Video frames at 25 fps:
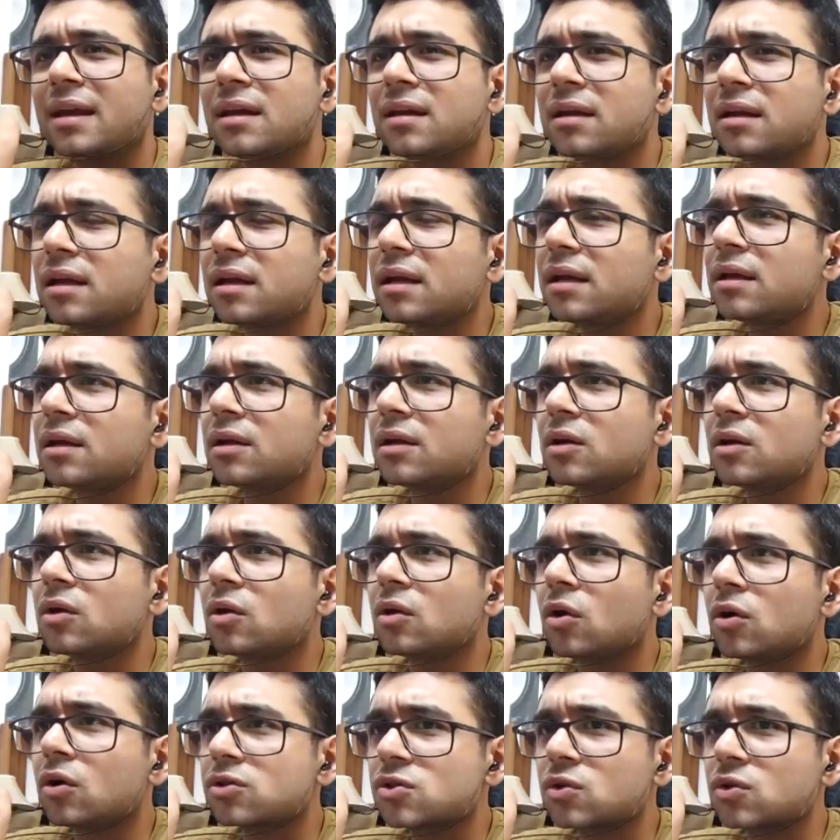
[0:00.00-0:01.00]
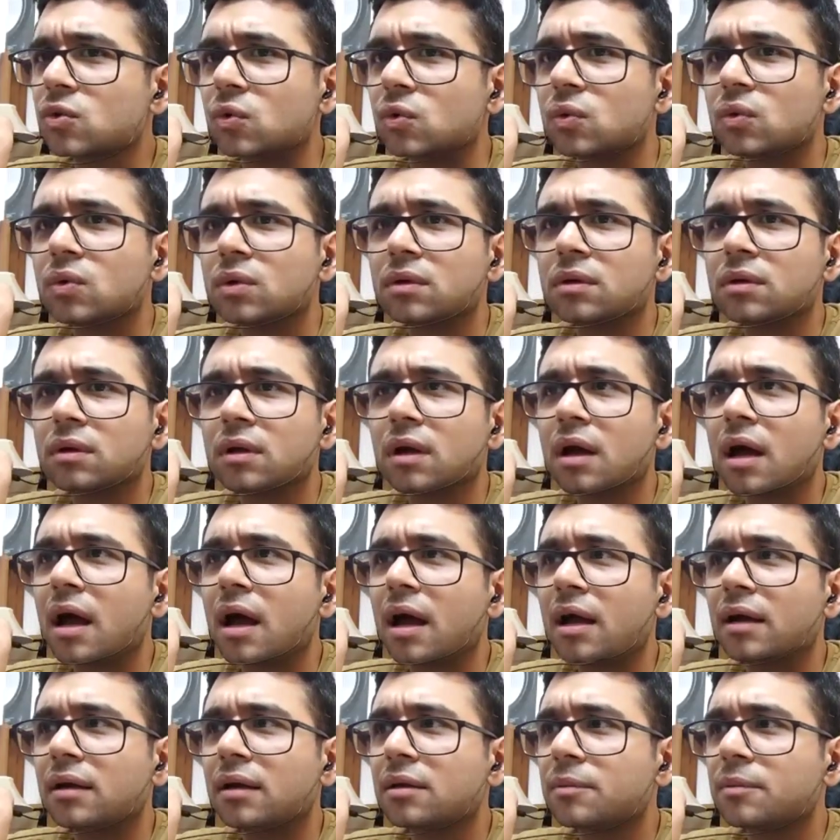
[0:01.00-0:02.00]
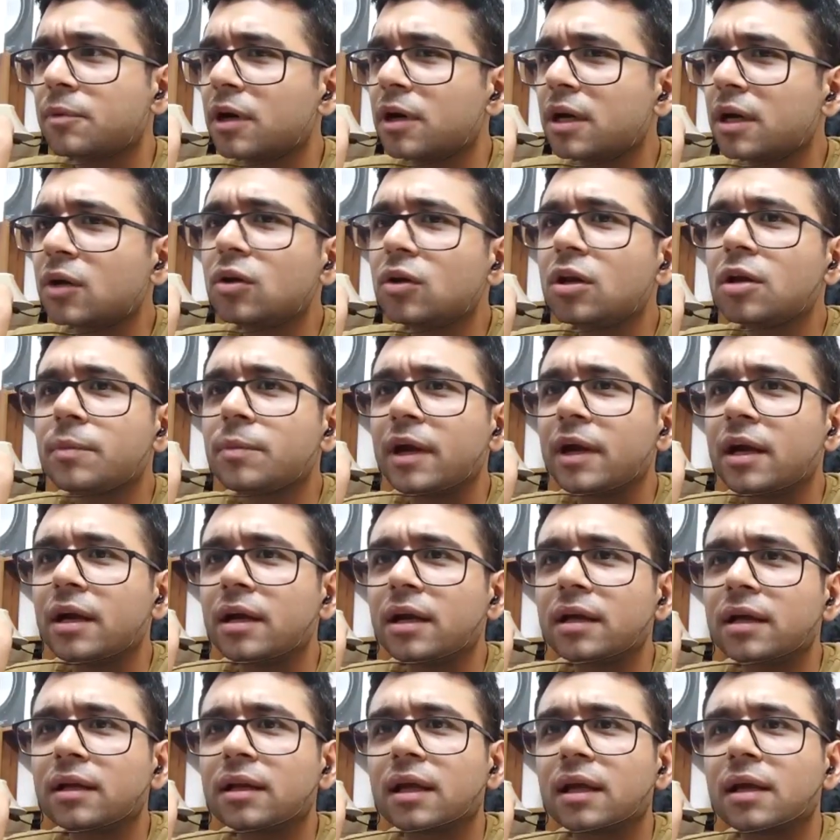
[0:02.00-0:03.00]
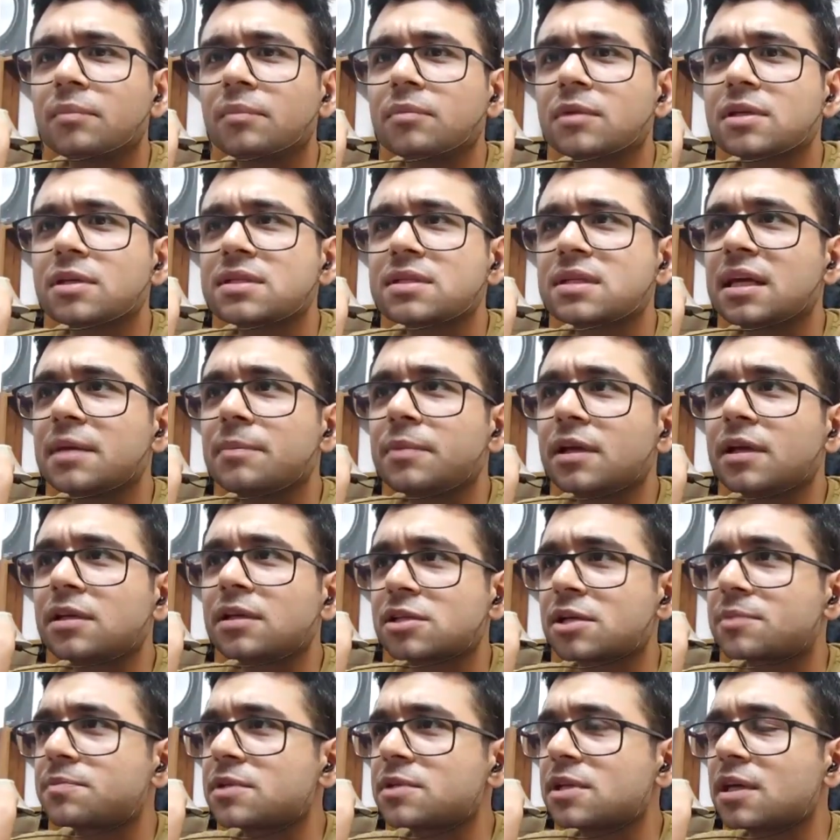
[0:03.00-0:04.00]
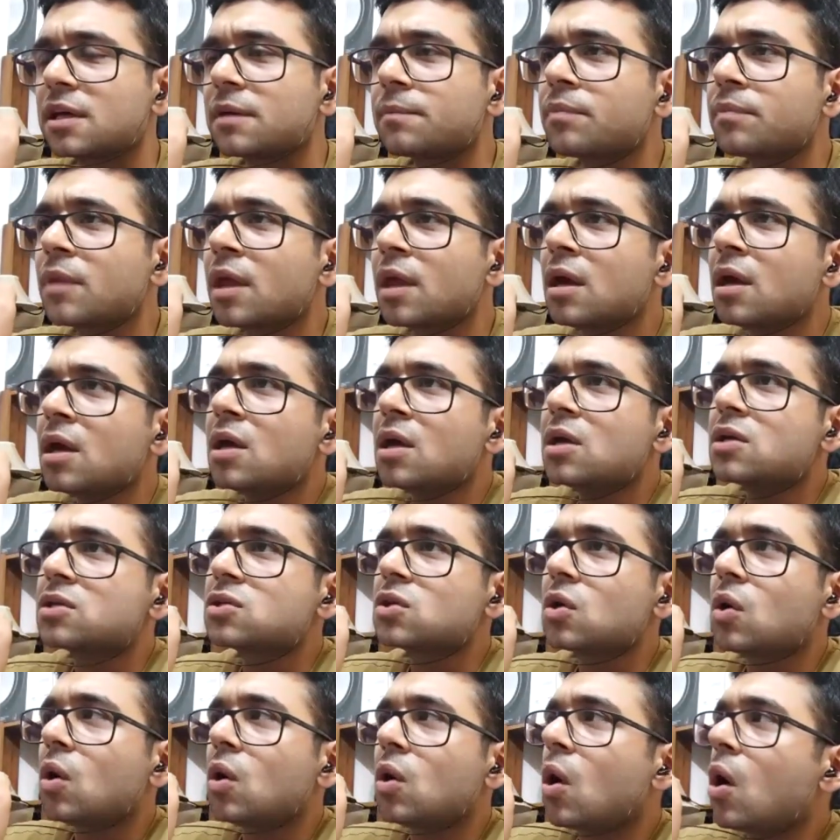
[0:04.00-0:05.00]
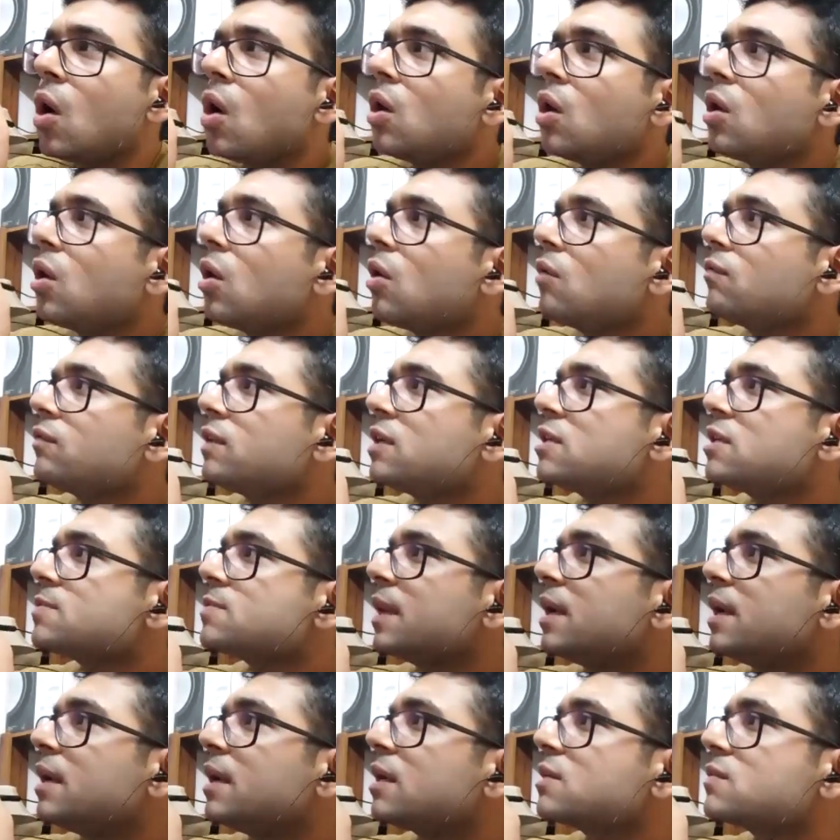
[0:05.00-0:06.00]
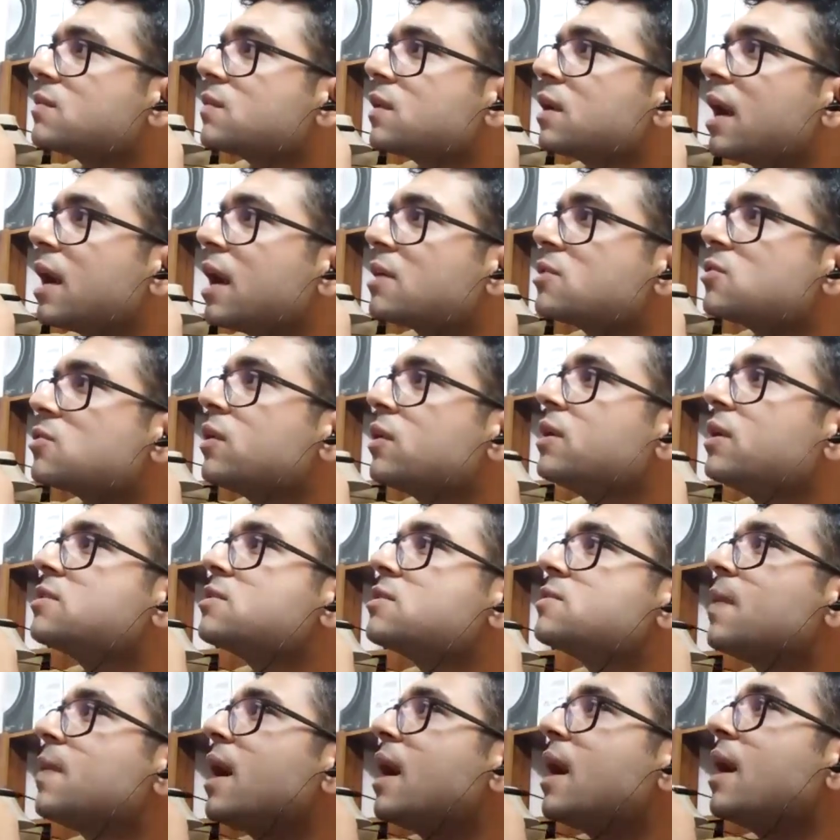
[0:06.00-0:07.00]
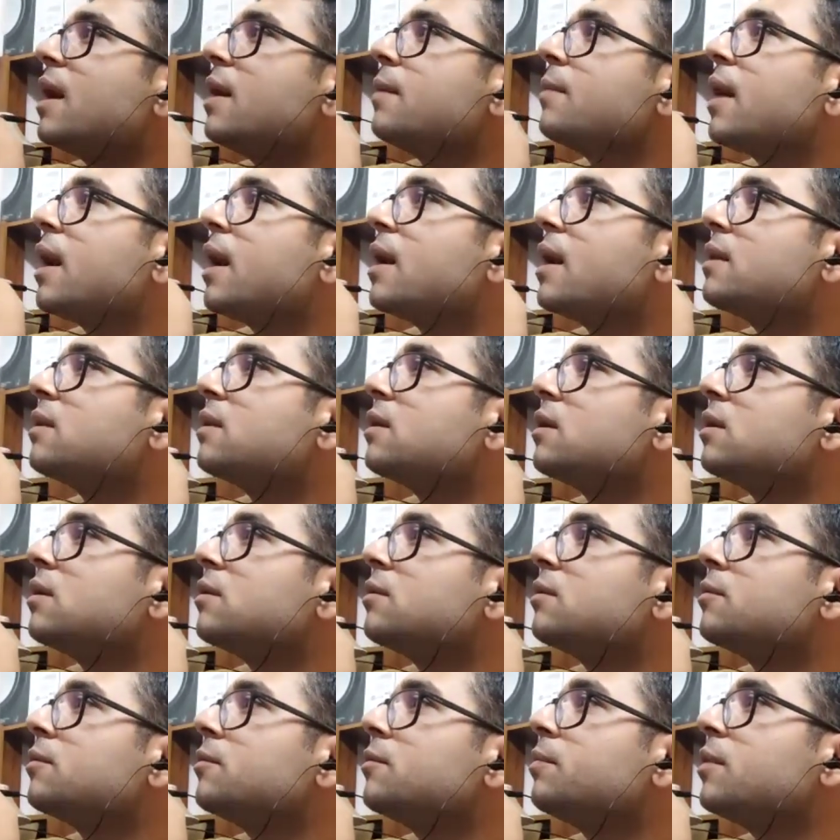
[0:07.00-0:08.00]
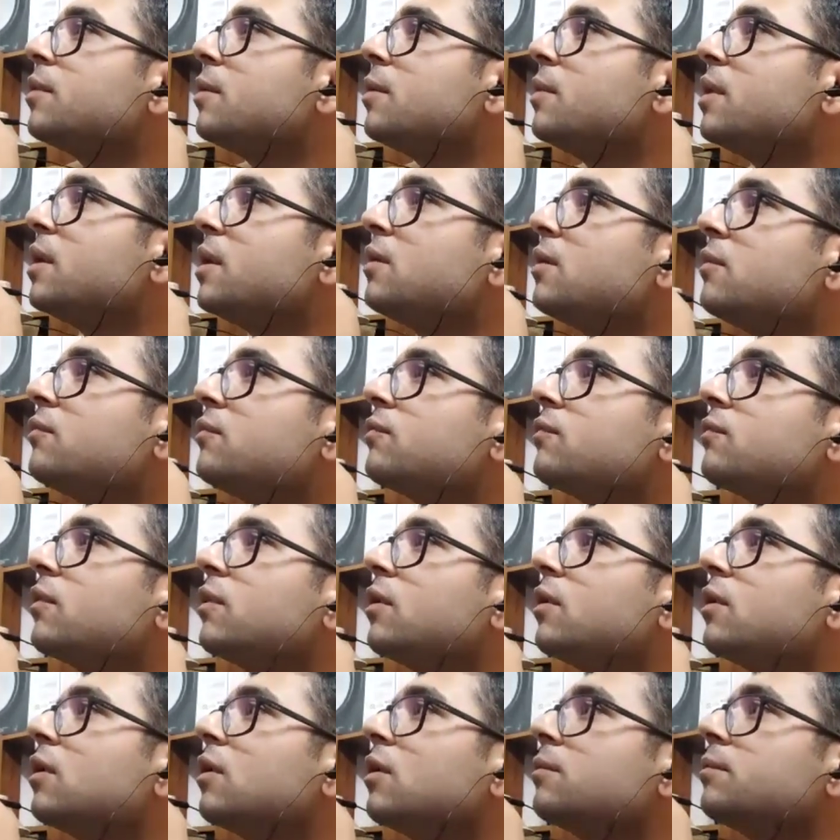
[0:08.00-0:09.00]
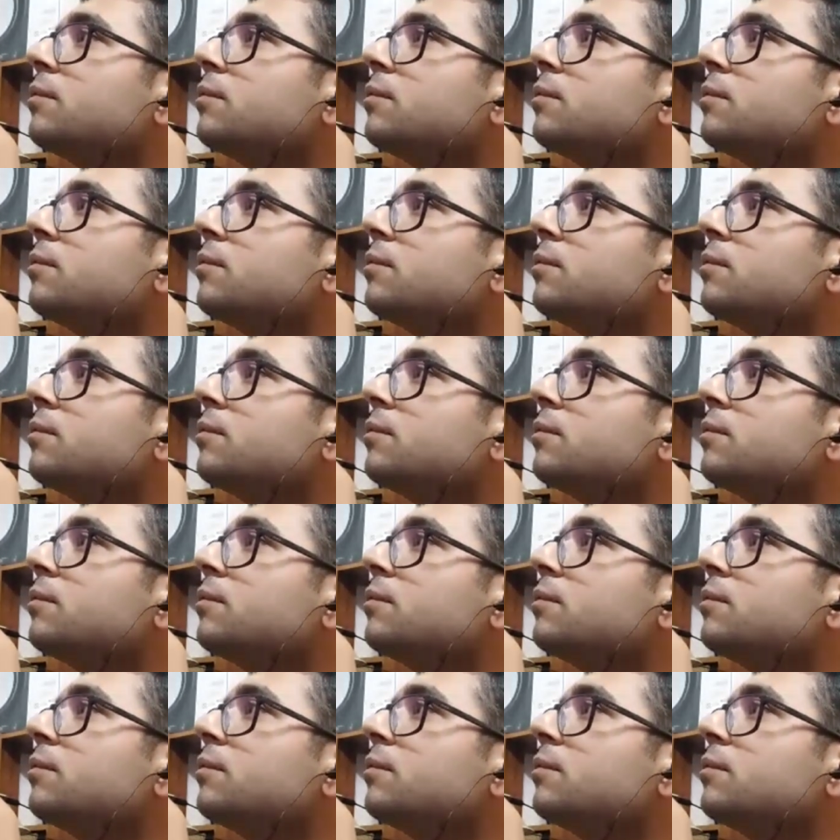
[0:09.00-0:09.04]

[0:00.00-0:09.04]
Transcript: Henry Rosu, and the particular painting name, The Sleeping Gypsy. So, all of these paintings were actually inspired by the primitive